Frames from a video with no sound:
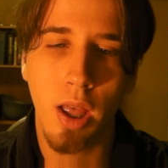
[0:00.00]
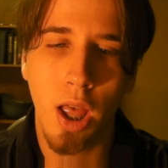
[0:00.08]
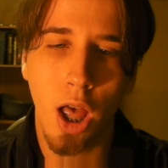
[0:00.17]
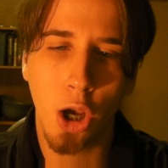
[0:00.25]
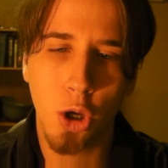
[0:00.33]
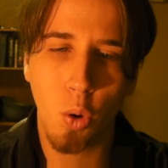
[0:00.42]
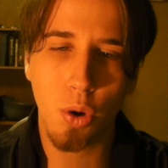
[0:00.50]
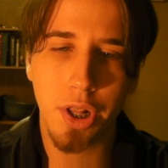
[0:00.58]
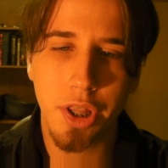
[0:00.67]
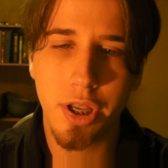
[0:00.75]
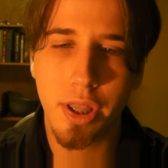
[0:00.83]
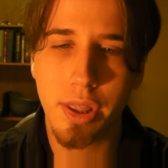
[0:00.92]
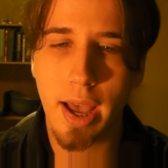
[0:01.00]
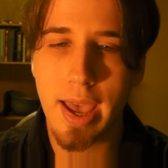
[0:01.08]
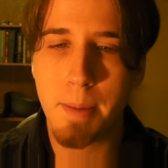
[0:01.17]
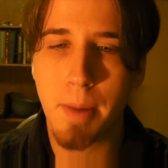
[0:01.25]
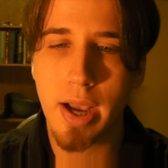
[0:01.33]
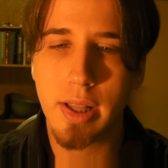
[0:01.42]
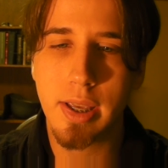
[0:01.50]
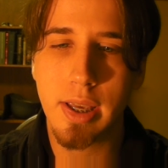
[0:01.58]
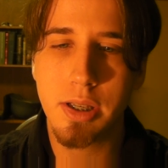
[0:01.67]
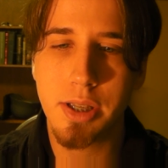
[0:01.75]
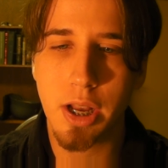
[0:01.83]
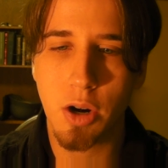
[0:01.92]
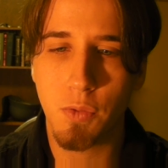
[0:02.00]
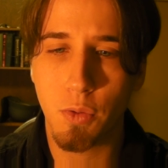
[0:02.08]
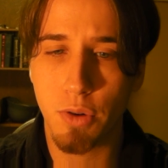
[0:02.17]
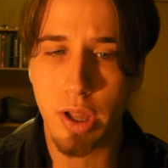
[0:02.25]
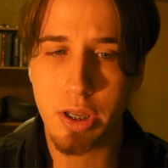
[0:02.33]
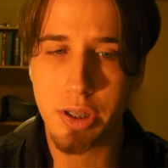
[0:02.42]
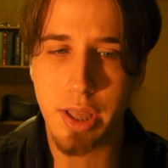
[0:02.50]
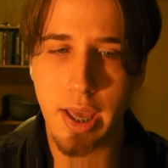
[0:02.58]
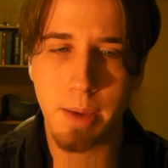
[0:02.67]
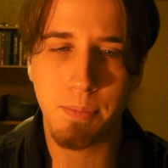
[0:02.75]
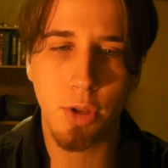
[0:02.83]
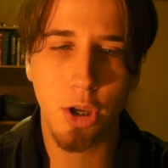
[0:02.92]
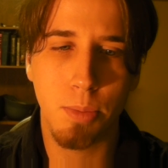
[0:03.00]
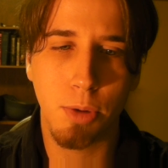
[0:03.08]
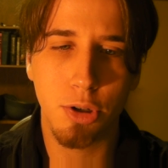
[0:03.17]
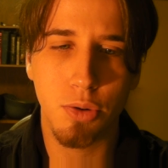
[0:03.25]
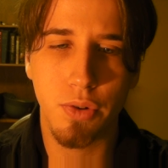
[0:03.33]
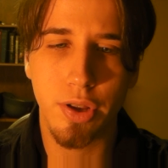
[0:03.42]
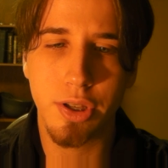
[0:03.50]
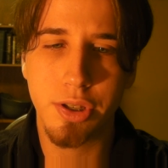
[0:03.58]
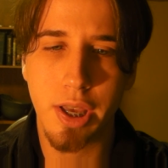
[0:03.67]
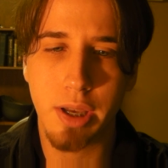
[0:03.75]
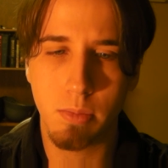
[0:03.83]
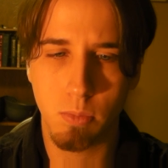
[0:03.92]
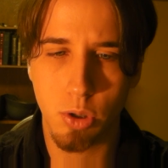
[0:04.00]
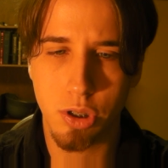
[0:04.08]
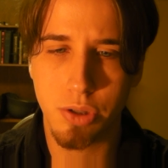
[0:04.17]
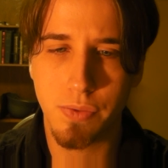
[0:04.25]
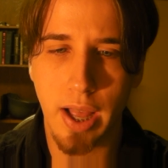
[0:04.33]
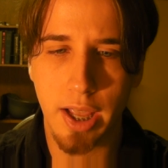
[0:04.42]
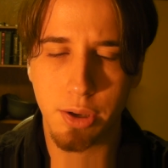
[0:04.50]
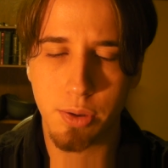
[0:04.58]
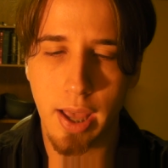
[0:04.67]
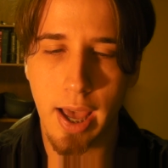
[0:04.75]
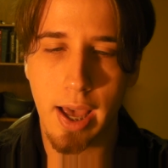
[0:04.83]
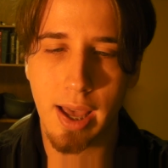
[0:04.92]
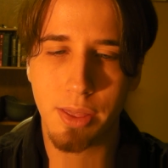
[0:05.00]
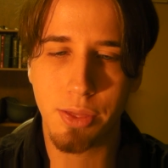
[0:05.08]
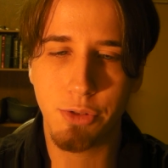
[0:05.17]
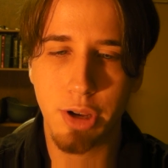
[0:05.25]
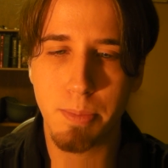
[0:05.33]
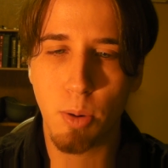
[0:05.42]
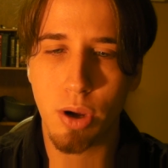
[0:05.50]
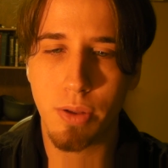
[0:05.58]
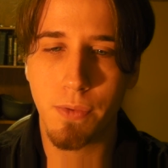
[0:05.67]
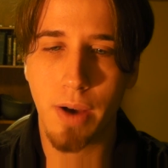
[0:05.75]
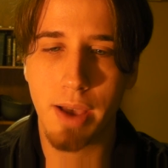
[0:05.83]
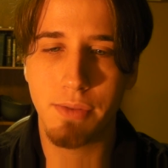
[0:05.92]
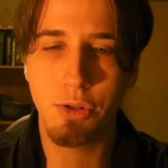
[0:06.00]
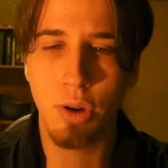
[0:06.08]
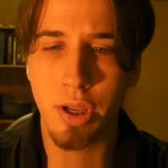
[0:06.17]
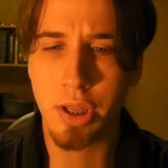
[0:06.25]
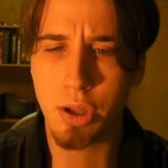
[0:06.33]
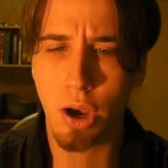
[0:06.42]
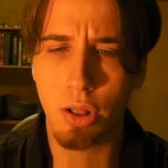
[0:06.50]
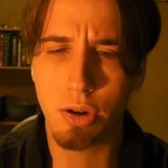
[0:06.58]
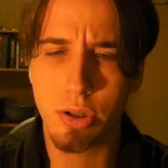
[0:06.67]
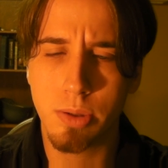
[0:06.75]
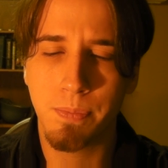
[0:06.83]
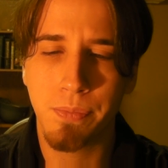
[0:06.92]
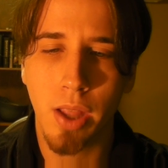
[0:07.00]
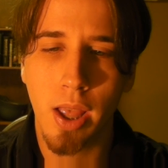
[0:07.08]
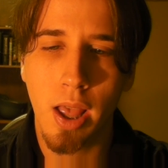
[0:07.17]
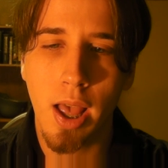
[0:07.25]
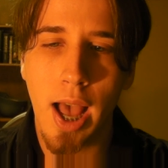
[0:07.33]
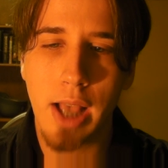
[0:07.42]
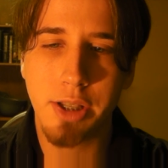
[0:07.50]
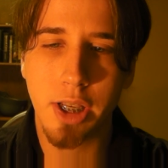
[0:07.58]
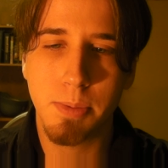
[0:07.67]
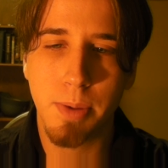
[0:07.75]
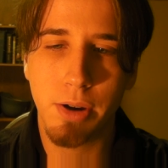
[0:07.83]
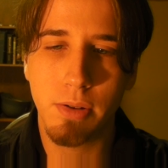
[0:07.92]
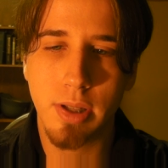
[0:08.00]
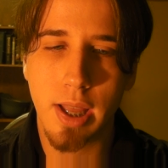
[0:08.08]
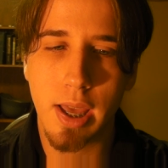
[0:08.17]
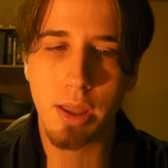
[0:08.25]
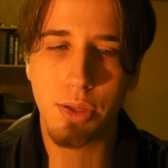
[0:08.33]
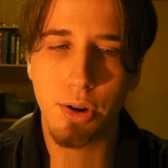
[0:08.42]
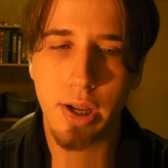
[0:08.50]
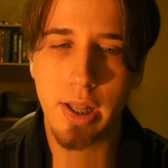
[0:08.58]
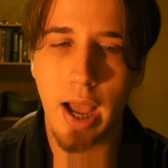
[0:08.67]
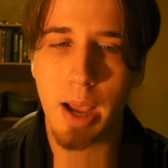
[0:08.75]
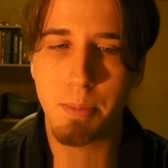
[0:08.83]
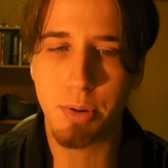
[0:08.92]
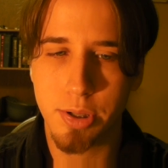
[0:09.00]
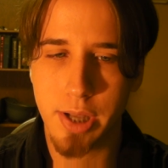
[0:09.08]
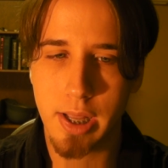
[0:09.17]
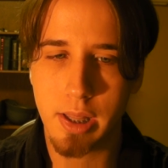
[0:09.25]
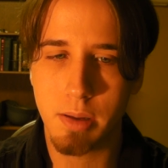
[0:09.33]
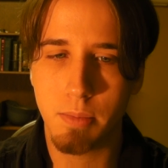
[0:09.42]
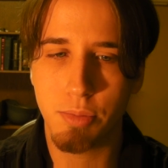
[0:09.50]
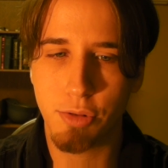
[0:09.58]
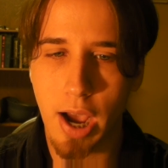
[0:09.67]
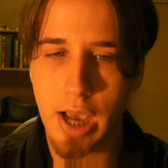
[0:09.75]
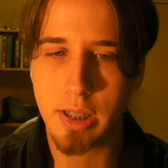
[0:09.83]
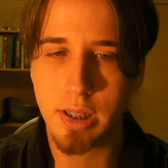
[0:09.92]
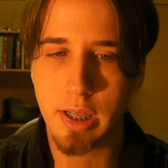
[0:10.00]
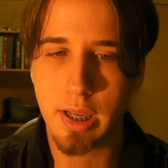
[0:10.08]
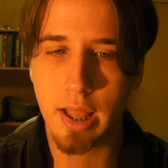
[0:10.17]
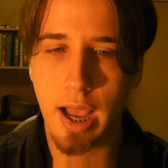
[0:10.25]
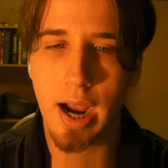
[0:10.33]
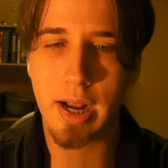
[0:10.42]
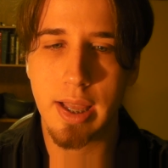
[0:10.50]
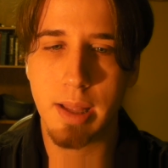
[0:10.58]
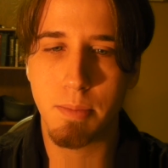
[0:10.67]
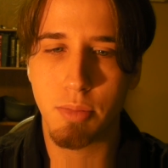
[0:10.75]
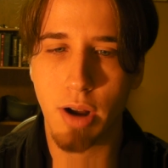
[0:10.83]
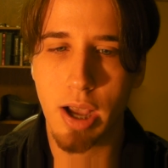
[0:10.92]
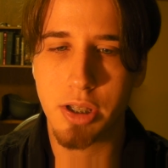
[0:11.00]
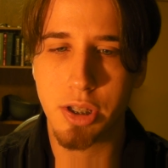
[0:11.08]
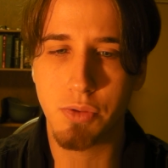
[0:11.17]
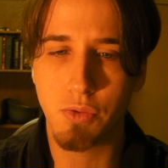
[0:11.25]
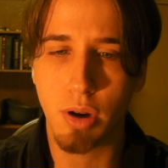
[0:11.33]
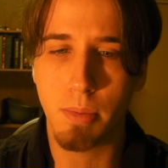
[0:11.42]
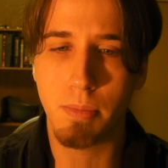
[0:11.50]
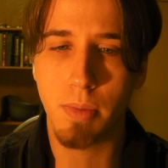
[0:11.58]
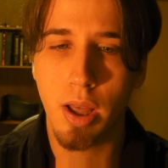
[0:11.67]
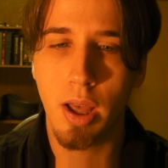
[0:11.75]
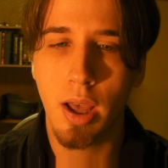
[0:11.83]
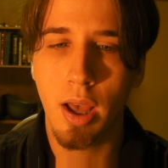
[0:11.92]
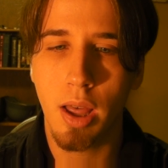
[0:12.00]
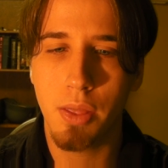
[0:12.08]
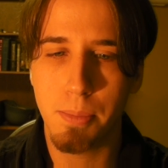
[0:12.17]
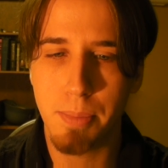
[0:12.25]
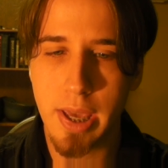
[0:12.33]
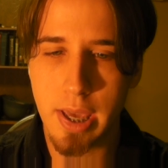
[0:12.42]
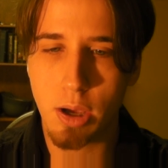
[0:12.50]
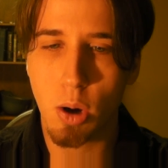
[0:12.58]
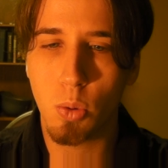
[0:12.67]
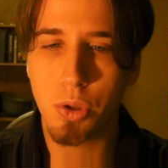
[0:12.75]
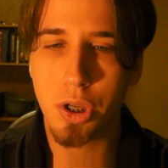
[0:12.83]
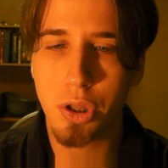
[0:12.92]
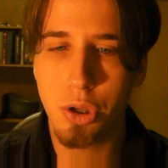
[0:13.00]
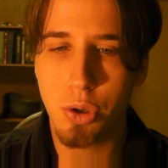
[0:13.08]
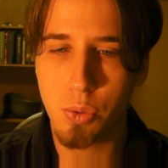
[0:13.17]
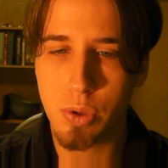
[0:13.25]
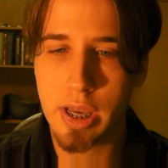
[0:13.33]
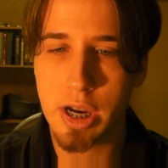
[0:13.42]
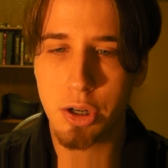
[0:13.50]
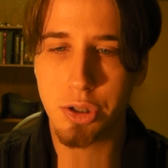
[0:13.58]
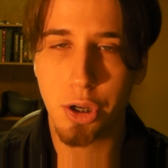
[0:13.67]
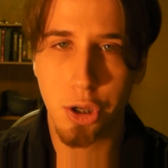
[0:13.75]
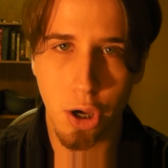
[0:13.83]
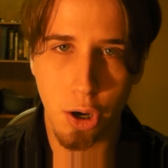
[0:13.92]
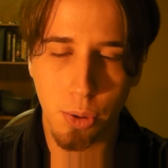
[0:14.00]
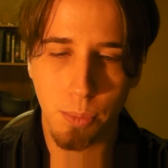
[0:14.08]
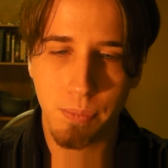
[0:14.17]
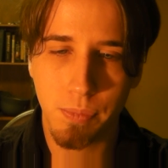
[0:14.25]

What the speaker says: According to the MIT Center for Real Estate, commercial real estate, which is valued at $3.5 trillion, has experienced a 39% price decline in prices from the peak only 2 years ago,